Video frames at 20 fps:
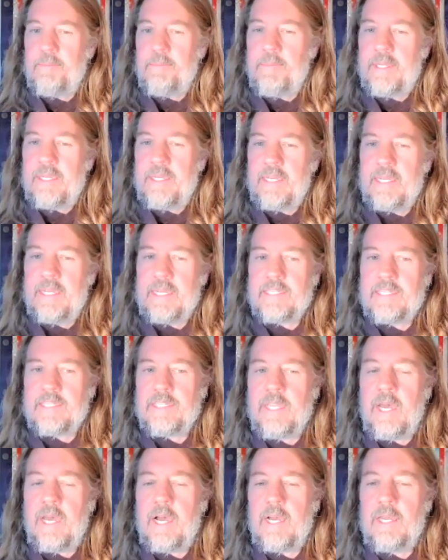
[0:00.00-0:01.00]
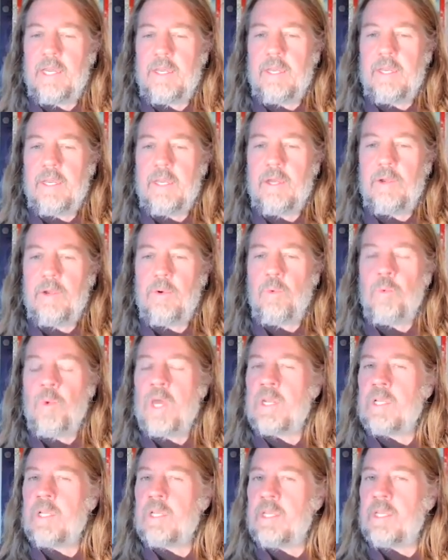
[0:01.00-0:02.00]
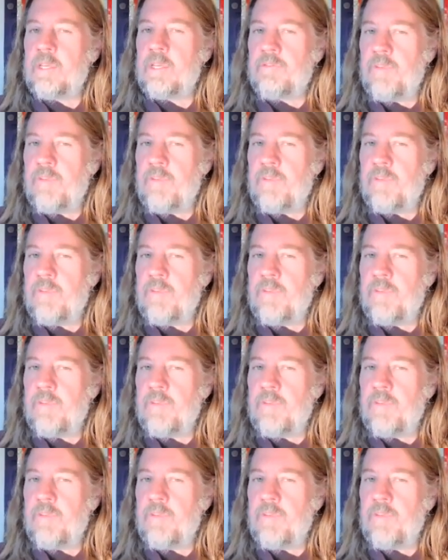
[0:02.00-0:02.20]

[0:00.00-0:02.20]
meaning it's not readily